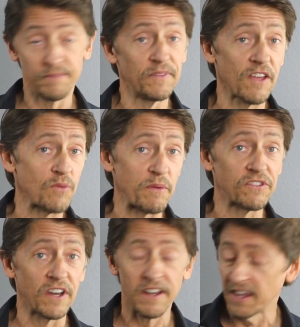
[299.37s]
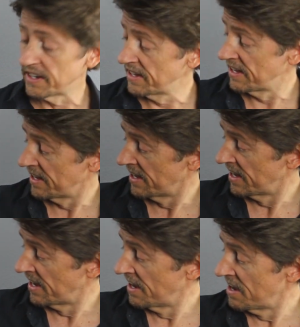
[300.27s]
That's why we sent it in.
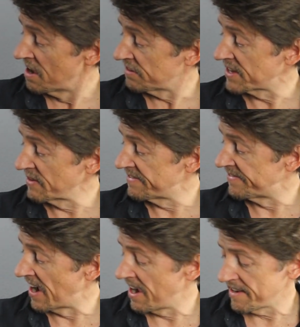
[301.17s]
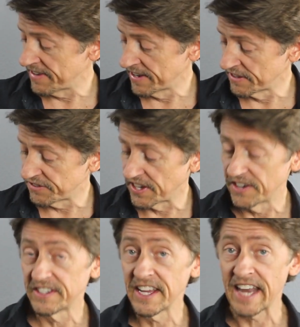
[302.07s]
A 75. This
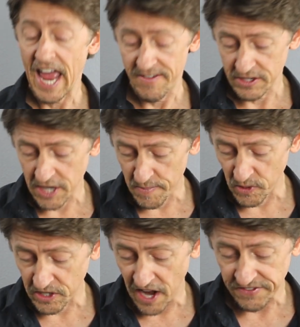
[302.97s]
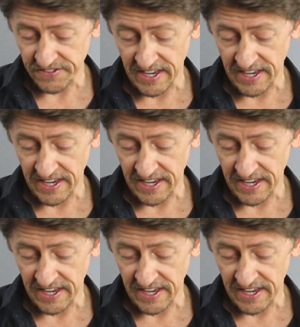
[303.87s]
here did have a couple cuts